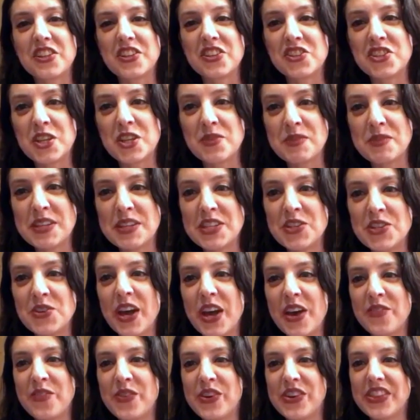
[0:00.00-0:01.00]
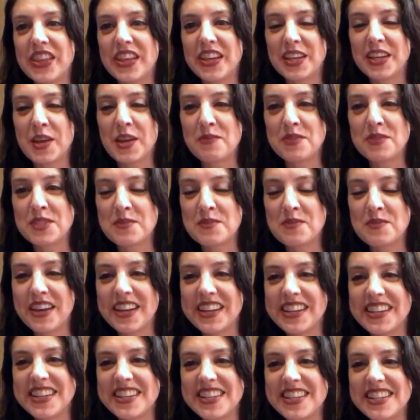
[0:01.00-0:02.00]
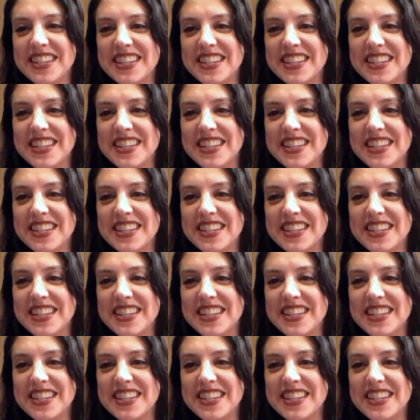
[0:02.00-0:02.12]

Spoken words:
Jimmy, do you have one that comes to mind?